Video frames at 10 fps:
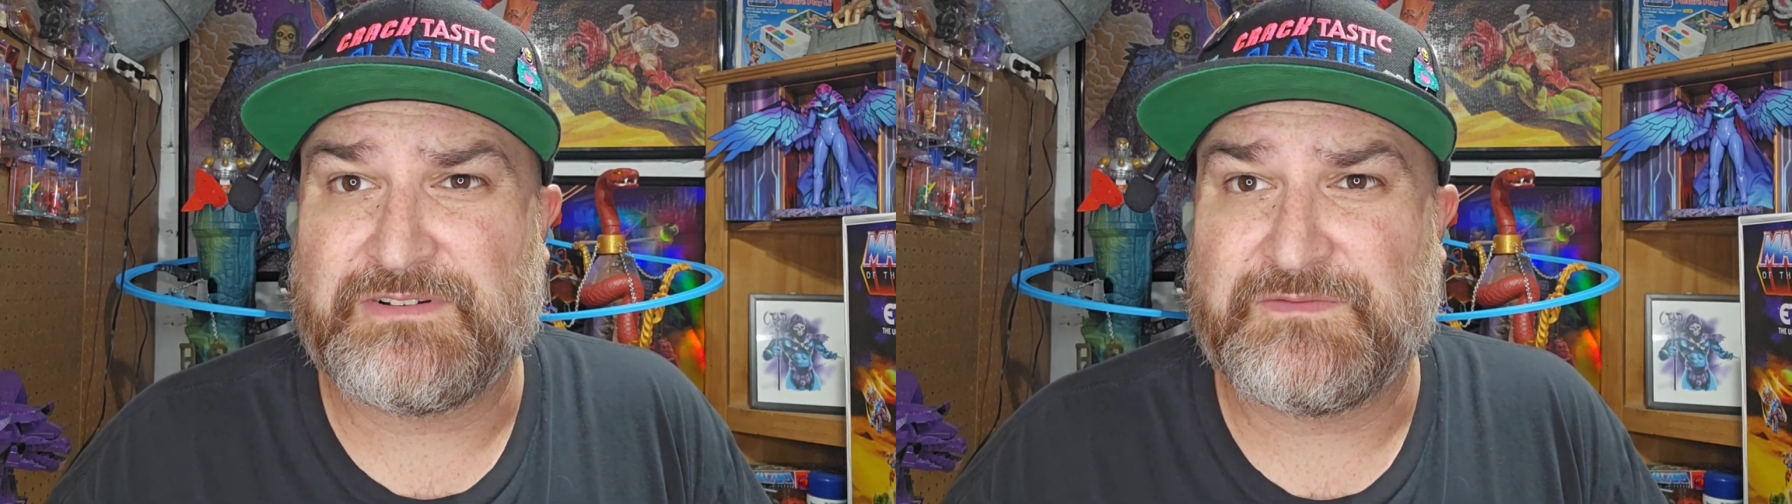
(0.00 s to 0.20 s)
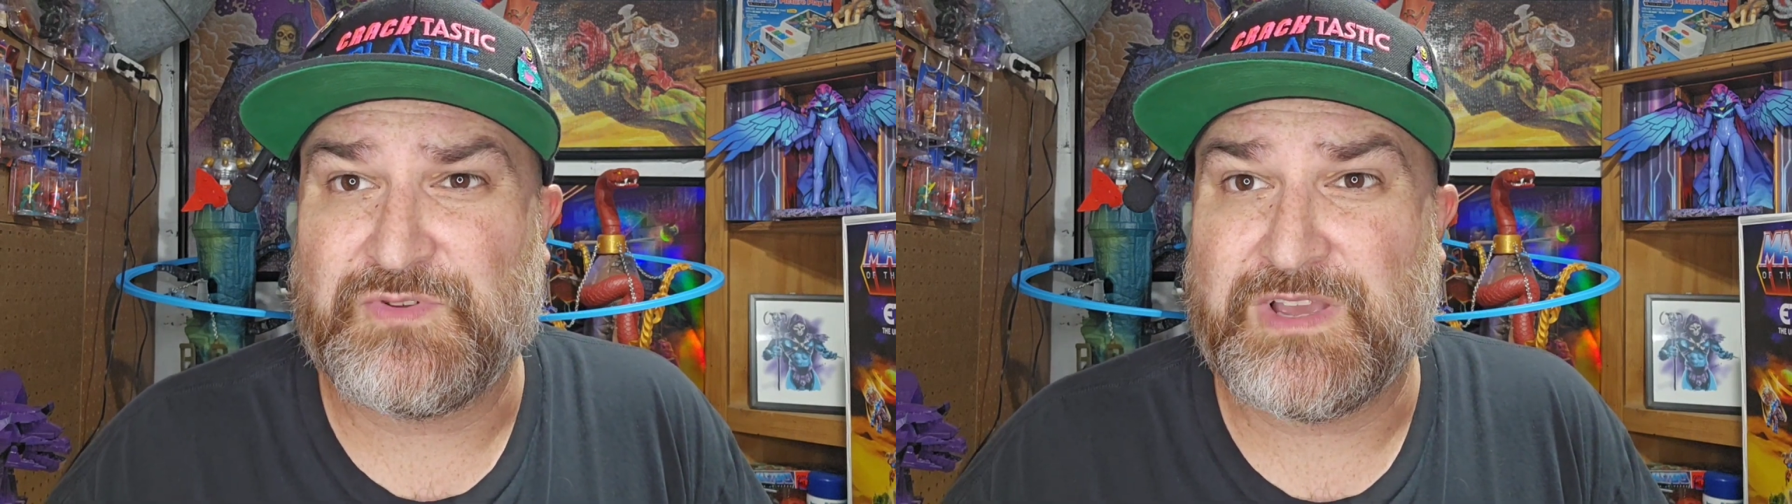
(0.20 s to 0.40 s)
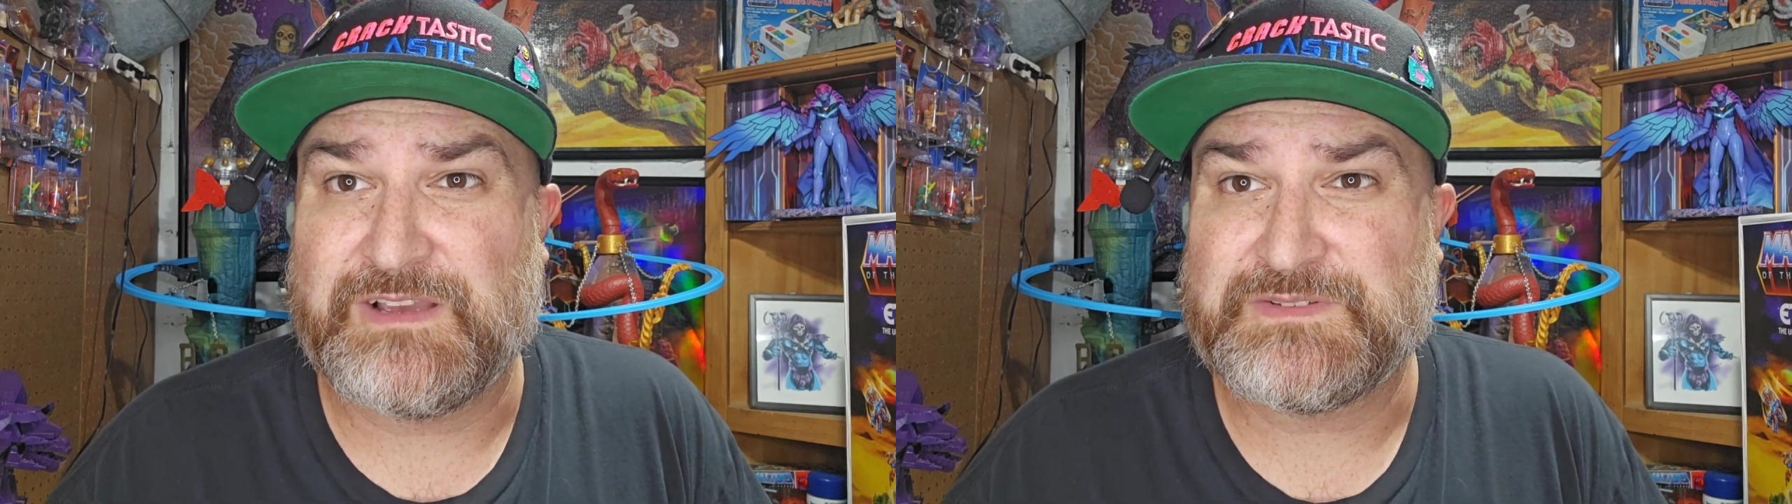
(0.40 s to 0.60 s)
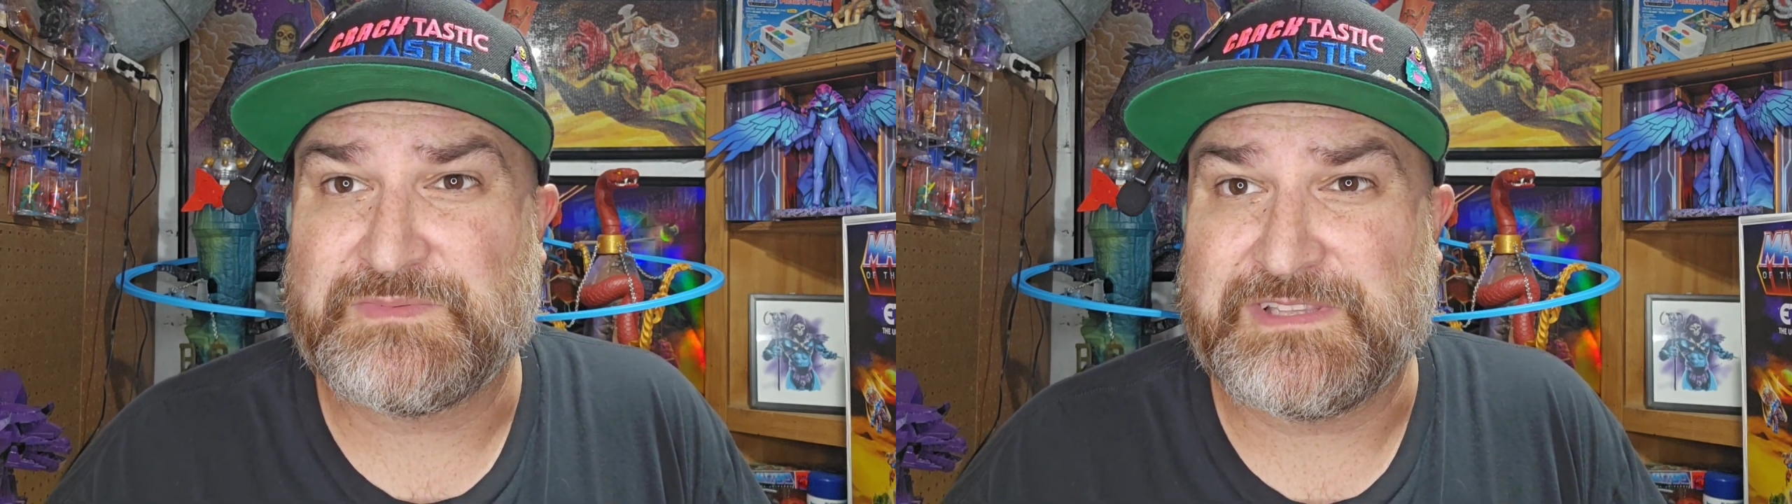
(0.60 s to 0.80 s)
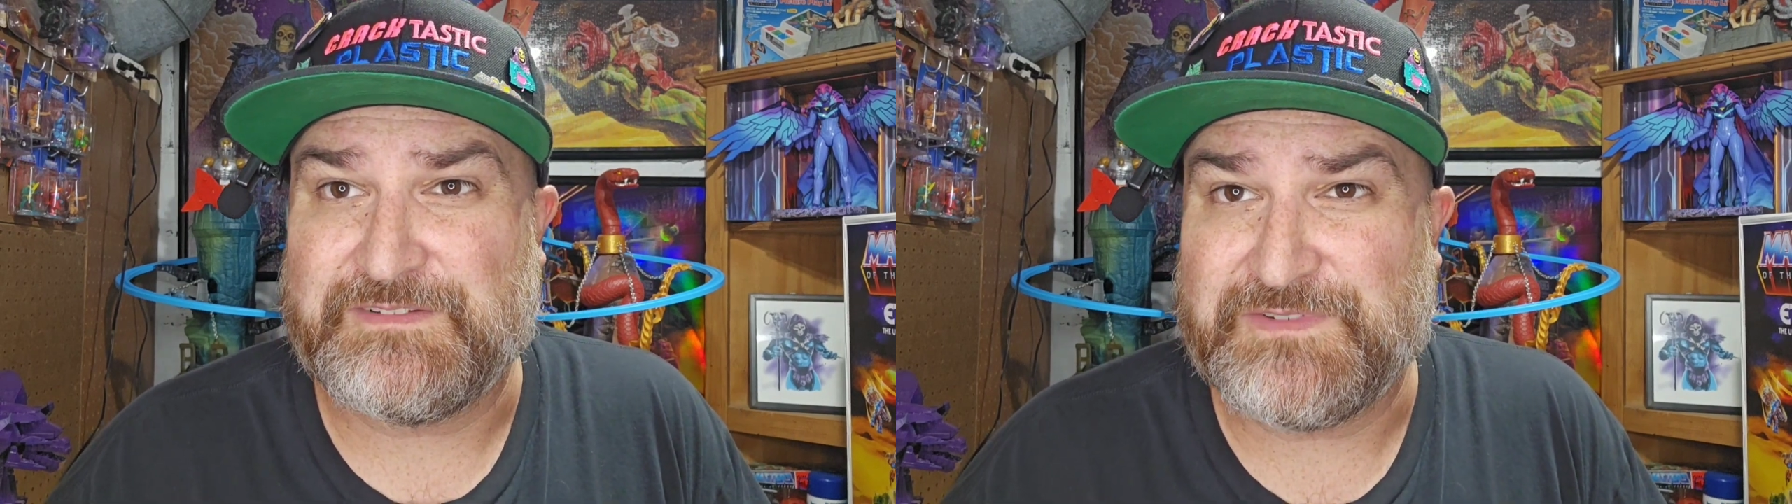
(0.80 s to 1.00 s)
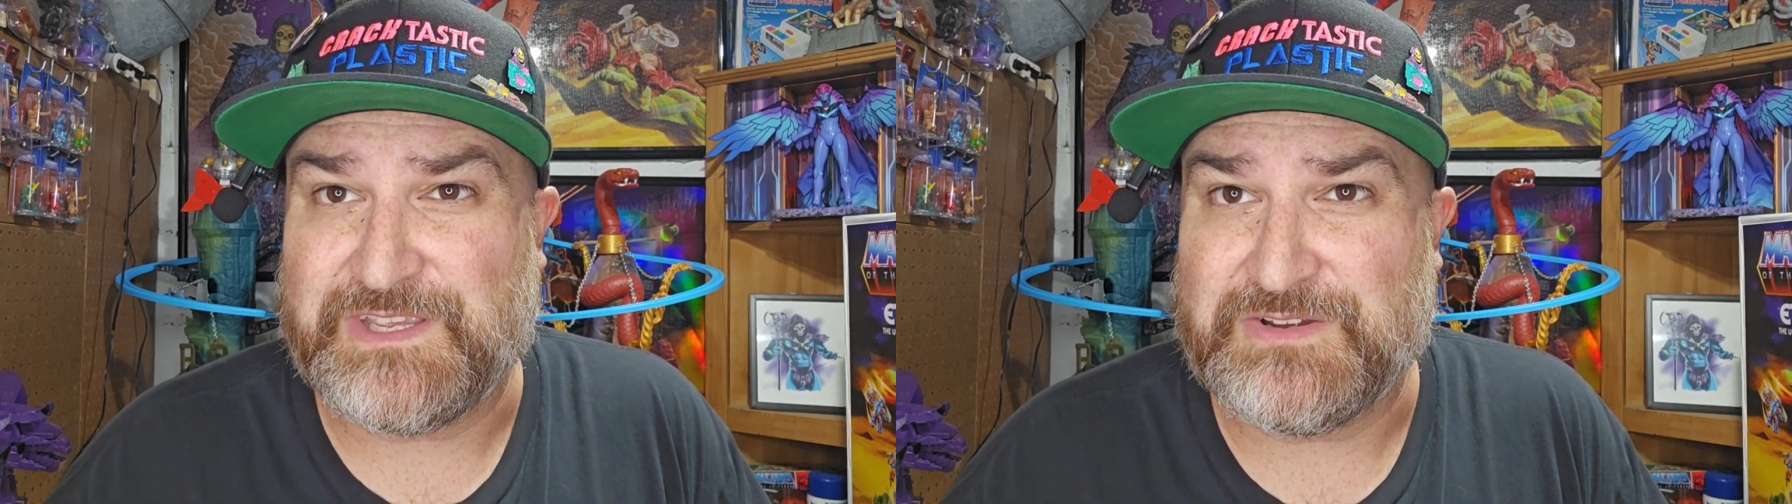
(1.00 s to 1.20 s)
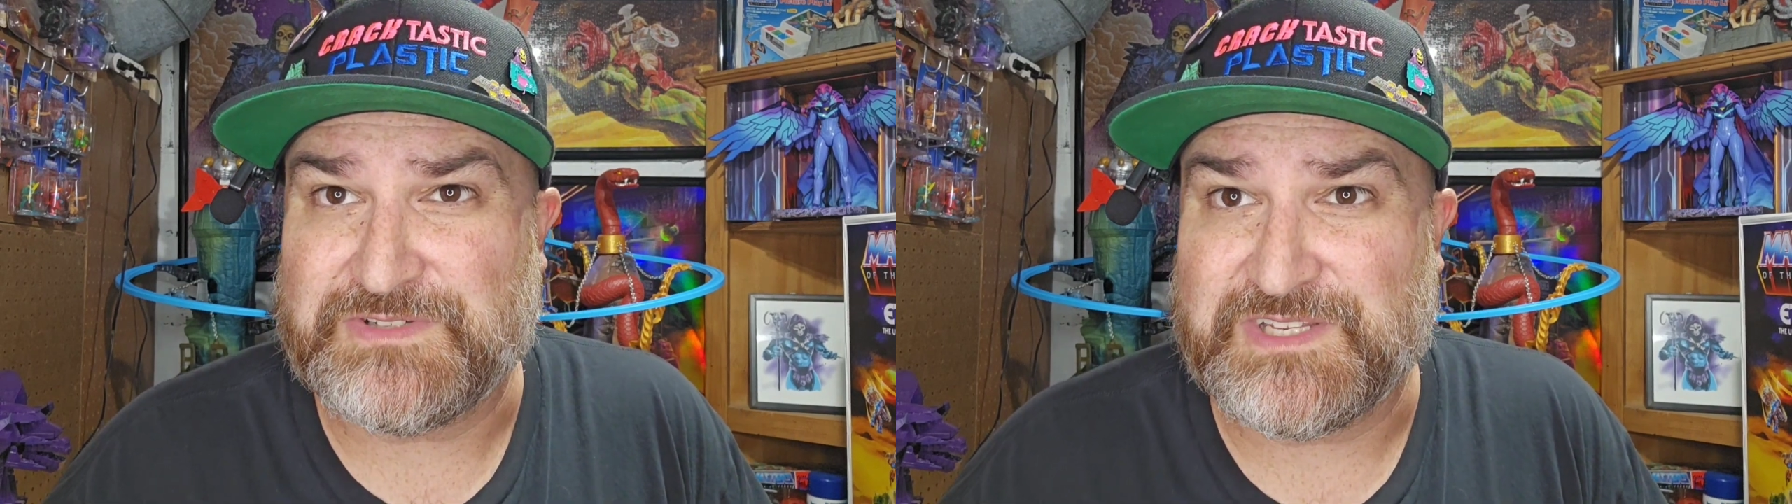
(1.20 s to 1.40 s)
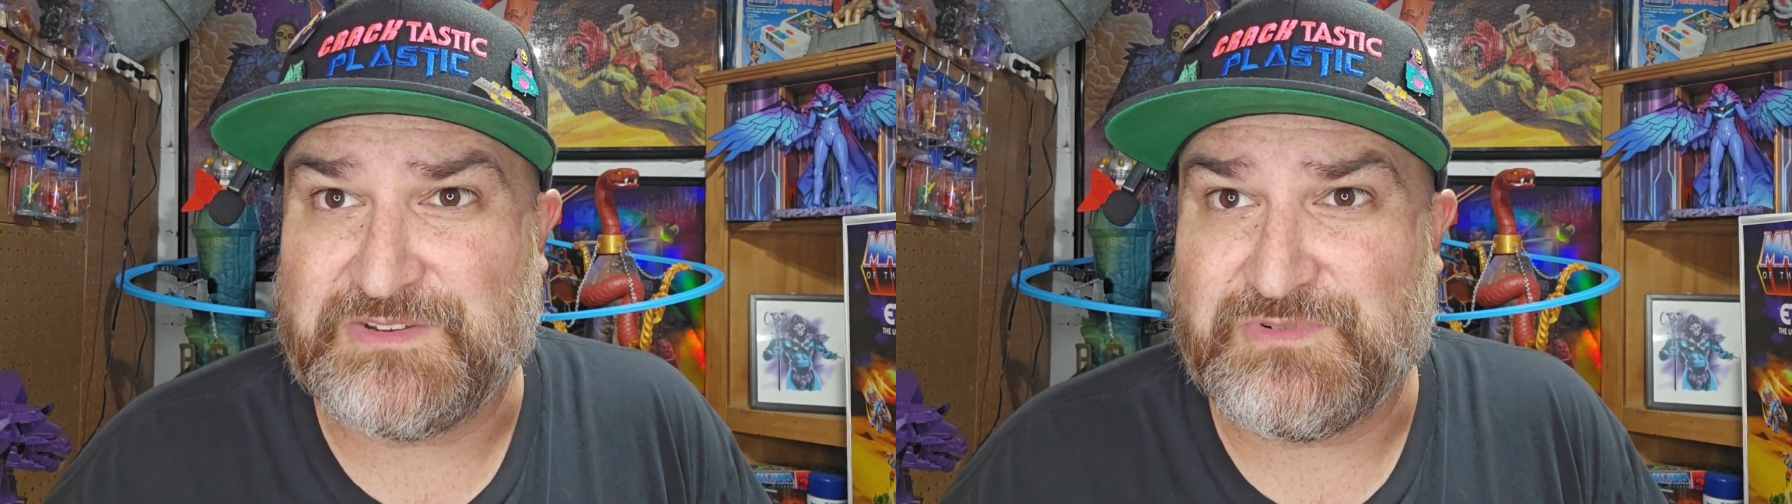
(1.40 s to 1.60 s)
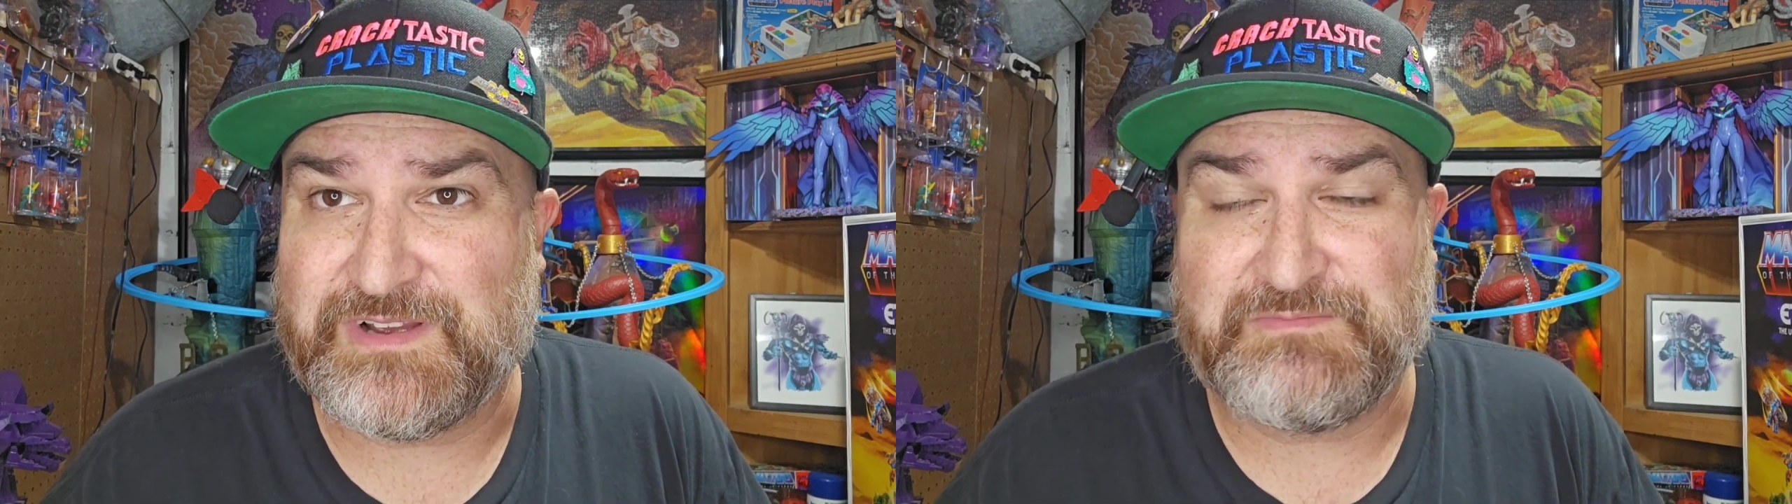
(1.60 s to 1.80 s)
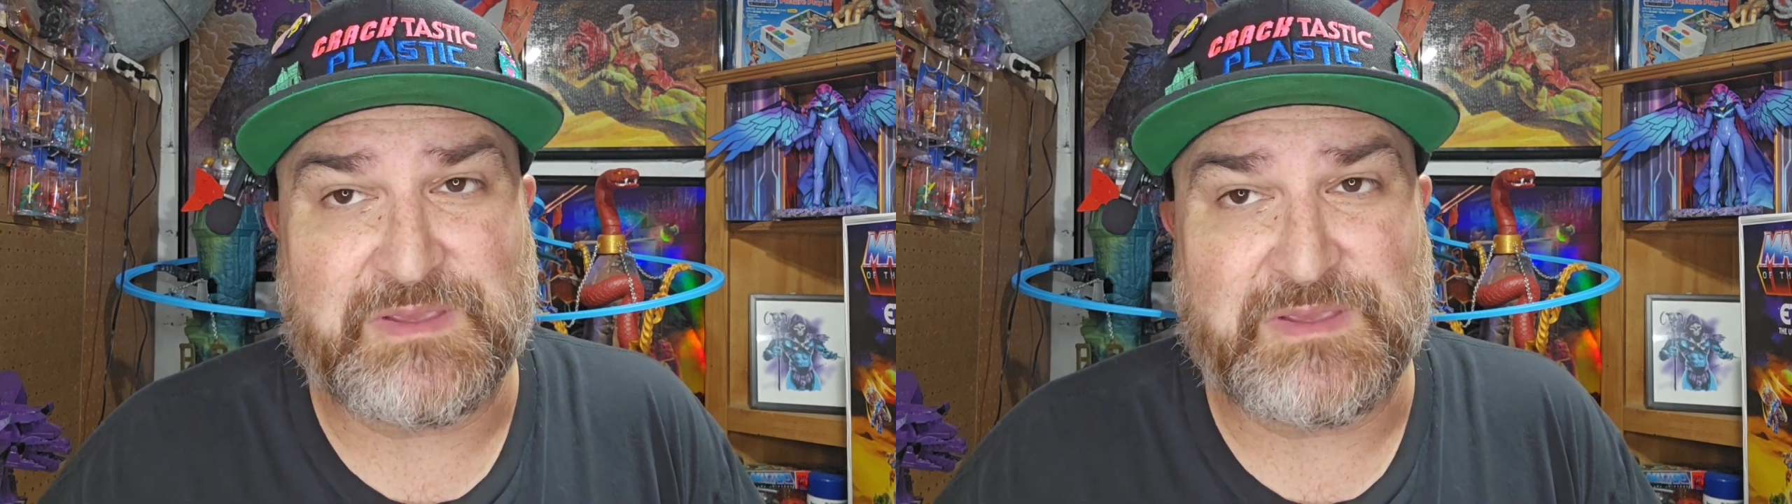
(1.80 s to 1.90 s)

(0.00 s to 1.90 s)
If you have some elite figures and you want